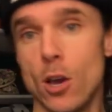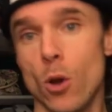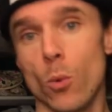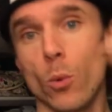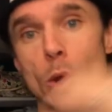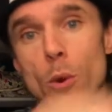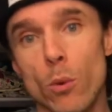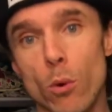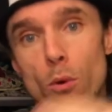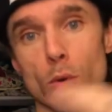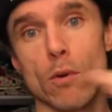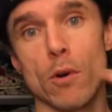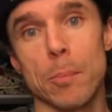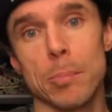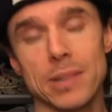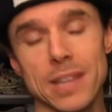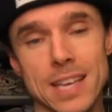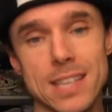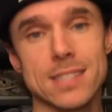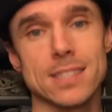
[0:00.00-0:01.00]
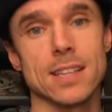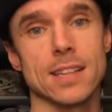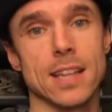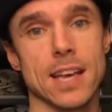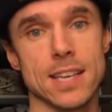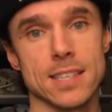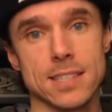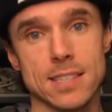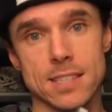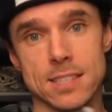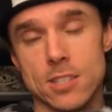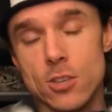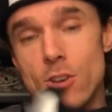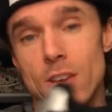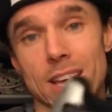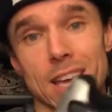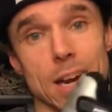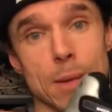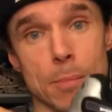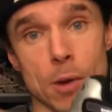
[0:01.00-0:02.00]
we will replace the laces. You
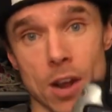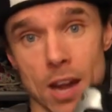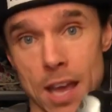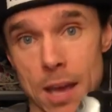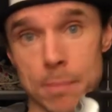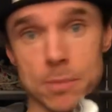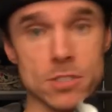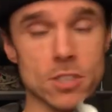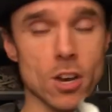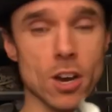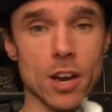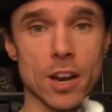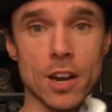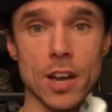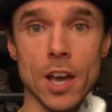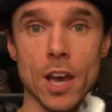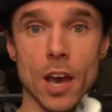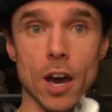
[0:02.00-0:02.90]
can get them on Amazon.